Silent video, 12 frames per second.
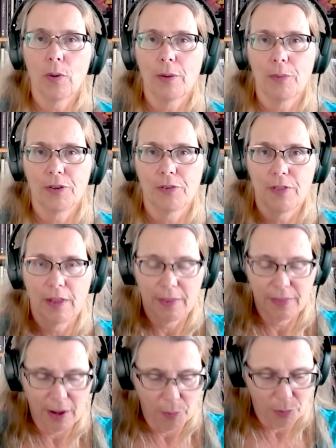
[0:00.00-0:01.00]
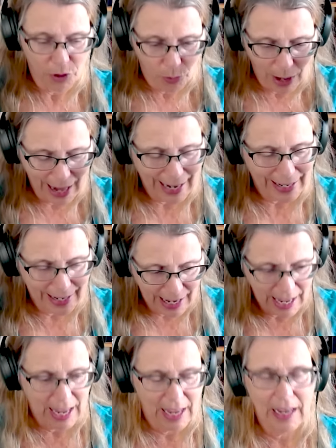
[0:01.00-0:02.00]
was that you had a
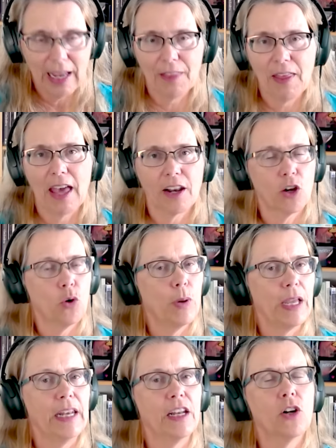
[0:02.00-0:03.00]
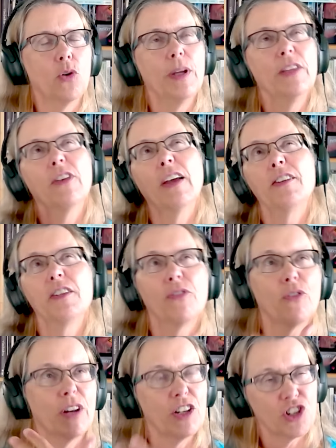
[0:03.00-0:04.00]
king and they had a queen, and queens had
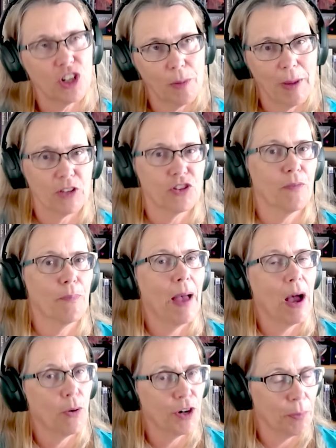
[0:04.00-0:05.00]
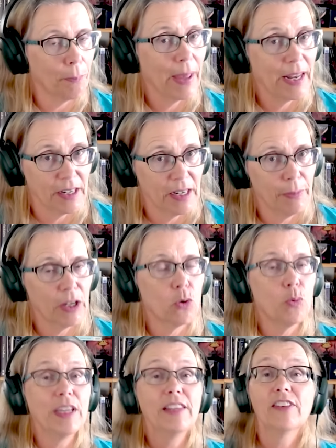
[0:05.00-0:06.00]
differential amounts of power depending, but
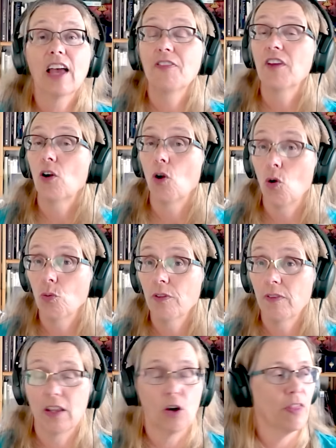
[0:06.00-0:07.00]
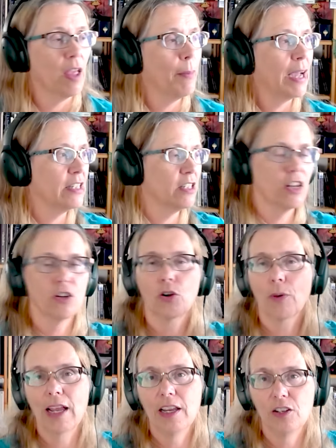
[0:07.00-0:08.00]
queens had their own, they might send
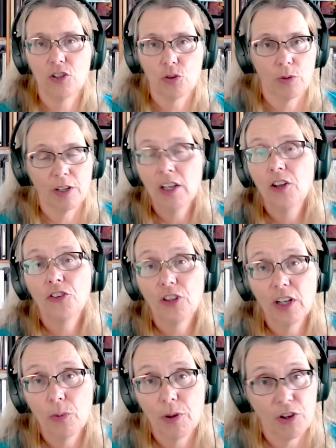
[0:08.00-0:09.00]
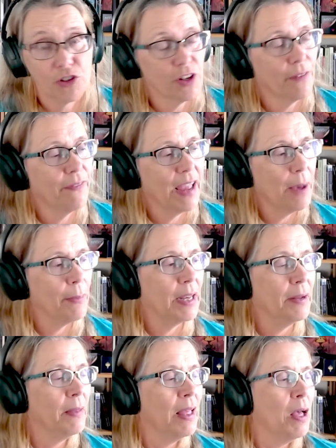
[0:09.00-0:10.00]
grain to a city where there's a famine,
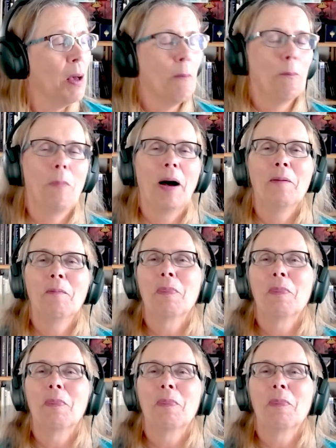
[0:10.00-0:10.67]
but